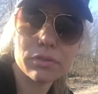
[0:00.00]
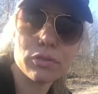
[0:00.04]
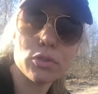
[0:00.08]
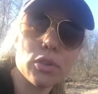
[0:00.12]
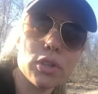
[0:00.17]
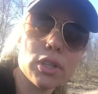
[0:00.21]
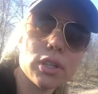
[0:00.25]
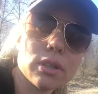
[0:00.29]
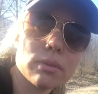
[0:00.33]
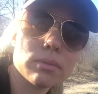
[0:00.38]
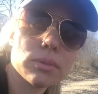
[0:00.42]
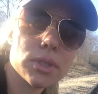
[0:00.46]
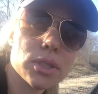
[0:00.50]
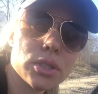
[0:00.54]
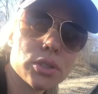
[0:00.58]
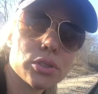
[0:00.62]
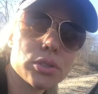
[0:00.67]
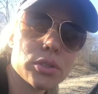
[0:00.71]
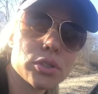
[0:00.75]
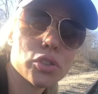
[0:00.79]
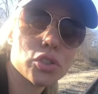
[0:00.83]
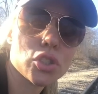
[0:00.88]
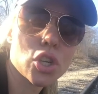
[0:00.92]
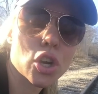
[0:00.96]
if you need them to
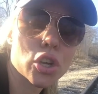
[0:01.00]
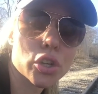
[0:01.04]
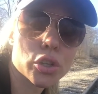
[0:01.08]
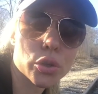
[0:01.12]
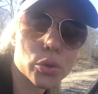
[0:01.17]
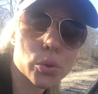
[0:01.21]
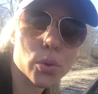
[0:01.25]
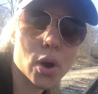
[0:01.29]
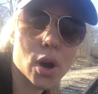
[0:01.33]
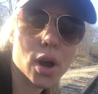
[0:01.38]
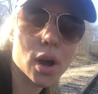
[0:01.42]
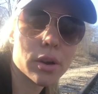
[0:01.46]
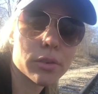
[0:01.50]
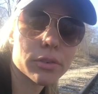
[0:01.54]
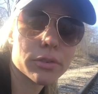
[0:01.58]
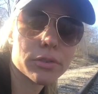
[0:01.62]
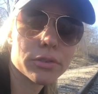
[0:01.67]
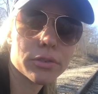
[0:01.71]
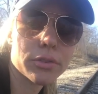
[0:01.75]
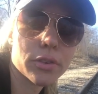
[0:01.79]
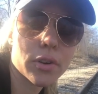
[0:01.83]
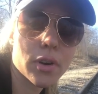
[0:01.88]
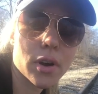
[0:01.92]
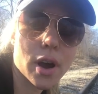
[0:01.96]
start you
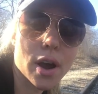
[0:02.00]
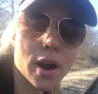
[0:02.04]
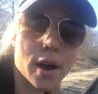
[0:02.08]
off,